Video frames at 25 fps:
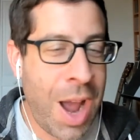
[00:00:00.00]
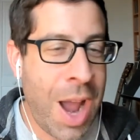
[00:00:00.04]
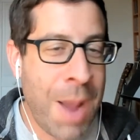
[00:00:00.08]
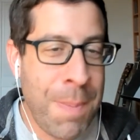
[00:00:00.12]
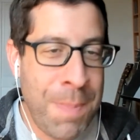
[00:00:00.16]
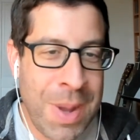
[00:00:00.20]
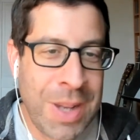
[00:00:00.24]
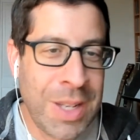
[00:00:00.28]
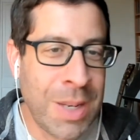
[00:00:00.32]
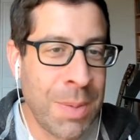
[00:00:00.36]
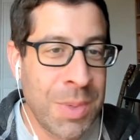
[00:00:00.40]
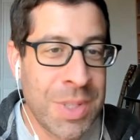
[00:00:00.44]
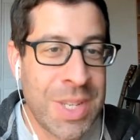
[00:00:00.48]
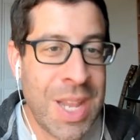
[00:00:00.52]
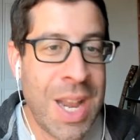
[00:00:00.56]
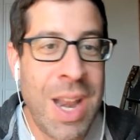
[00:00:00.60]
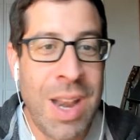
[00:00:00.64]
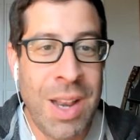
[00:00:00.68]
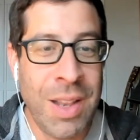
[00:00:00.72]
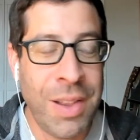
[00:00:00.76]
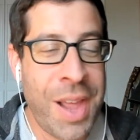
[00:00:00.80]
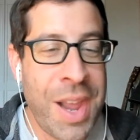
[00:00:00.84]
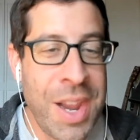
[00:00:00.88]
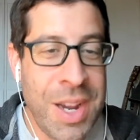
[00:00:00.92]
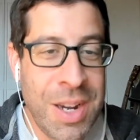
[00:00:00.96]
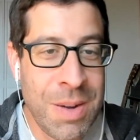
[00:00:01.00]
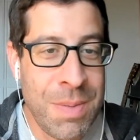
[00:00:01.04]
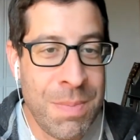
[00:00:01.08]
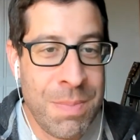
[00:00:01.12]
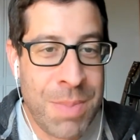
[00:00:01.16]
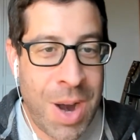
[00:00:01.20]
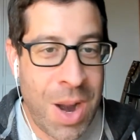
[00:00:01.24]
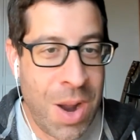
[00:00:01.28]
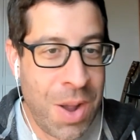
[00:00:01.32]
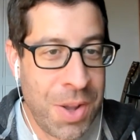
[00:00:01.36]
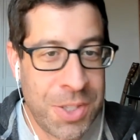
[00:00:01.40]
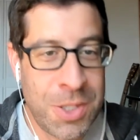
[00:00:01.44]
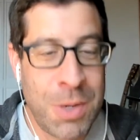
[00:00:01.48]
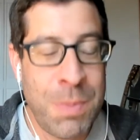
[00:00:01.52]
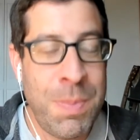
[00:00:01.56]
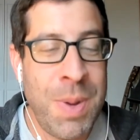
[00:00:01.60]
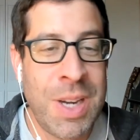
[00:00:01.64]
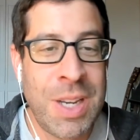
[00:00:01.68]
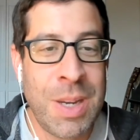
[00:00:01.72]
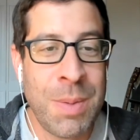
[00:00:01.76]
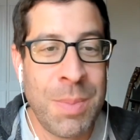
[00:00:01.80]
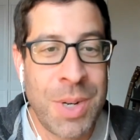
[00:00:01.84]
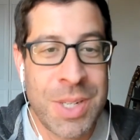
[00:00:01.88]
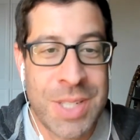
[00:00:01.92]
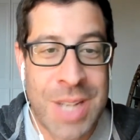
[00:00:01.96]
I picked them because I didn't like them, but I also
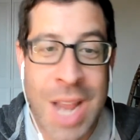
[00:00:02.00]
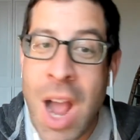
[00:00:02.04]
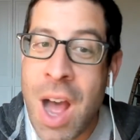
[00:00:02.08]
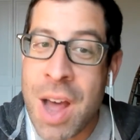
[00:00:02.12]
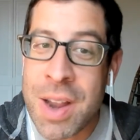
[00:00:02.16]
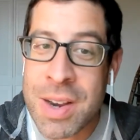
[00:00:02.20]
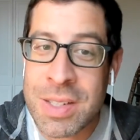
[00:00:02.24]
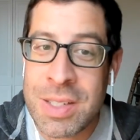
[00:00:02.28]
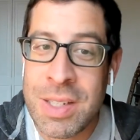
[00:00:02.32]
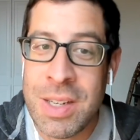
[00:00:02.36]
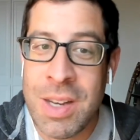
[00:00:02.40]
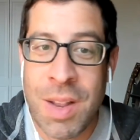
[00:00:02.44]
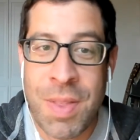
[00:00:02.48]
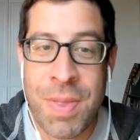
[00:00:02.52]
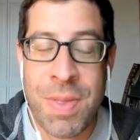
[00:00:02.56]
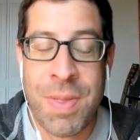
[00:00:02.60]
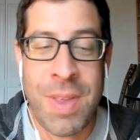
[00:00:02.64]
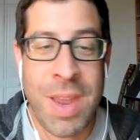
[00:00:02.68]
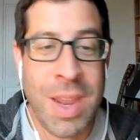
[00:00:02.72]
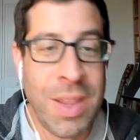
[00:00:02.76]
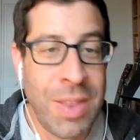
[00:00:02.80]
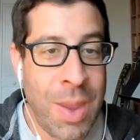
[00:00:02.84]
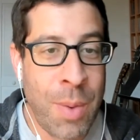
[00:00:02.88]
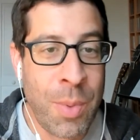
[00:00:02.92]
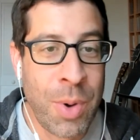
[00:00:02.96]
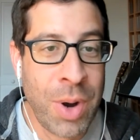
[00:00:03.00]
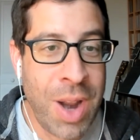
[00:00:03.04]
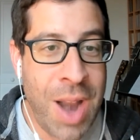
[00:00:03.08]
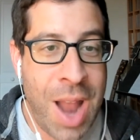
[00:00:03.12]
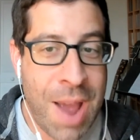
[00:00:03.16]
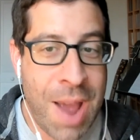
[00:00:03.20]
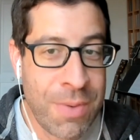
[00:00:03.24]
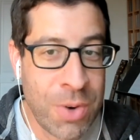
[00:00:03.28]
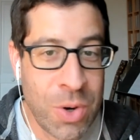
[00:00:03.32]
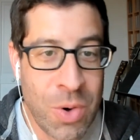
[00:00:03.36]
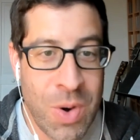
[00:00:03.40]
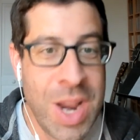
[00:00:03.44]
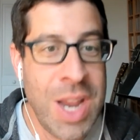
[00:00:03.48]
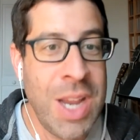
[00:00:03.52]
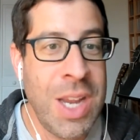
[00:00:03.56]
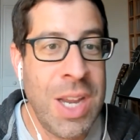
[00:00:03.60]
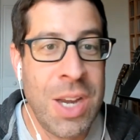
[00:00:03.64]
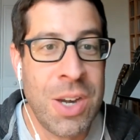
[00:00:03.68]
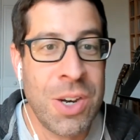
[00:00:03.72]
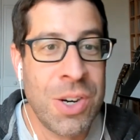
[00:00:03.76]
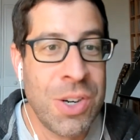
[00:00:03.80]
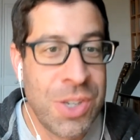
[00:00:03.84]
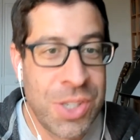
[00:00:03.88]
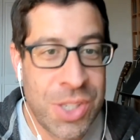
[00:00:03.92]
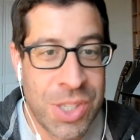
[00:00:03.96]
picked them because I honestly didn't think they were going to have great
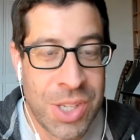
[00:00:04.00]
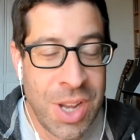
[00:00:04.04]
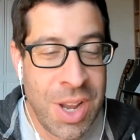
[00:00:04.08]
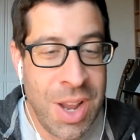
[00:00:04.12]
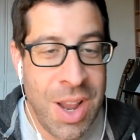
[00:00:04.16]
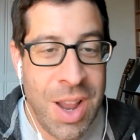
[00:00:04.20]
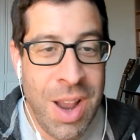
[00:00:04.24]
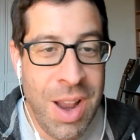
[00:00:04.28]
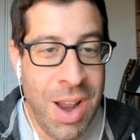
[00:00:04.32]
years.